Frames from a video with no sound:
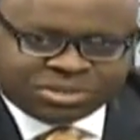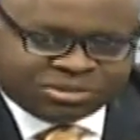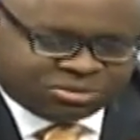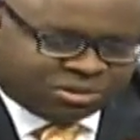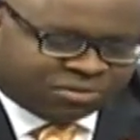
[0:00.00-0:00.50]
the
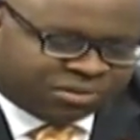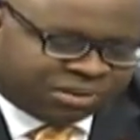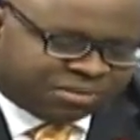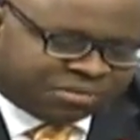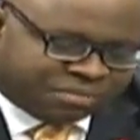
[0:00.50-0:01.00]
issue
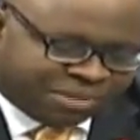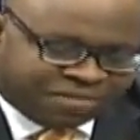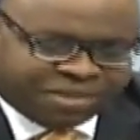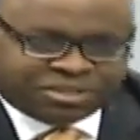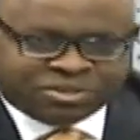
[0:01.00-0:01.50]
of
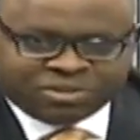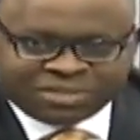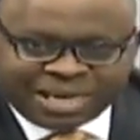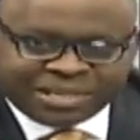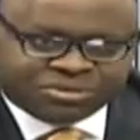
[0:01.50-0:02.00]
perfection of
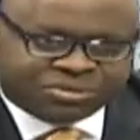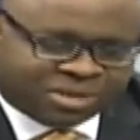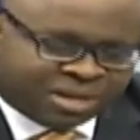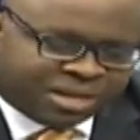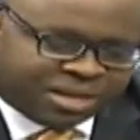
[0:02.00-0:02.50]
title,
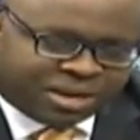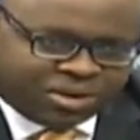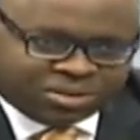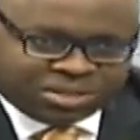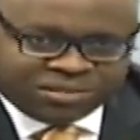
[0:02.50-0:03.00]
the
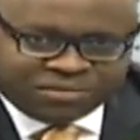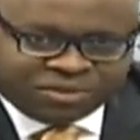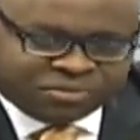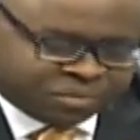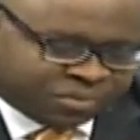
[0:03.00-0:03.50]
cost
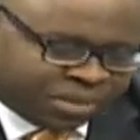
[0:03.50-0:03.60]
involved.